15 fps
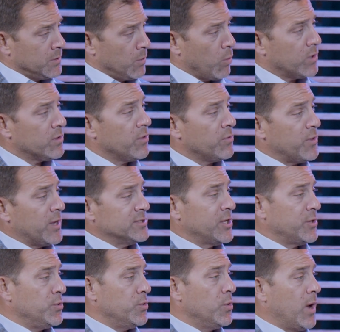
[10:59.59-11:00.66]
one of the things
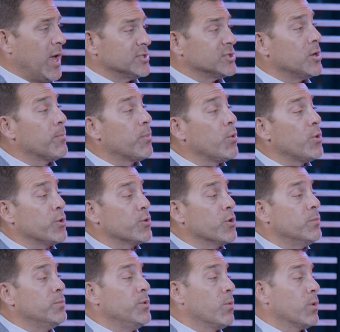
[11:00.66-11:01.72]
that you, as an employer
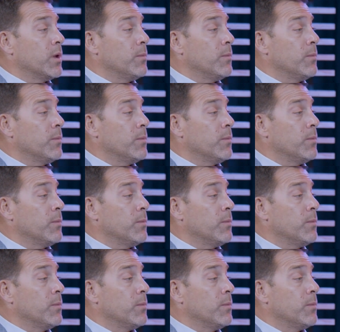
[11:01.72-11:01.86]
group, you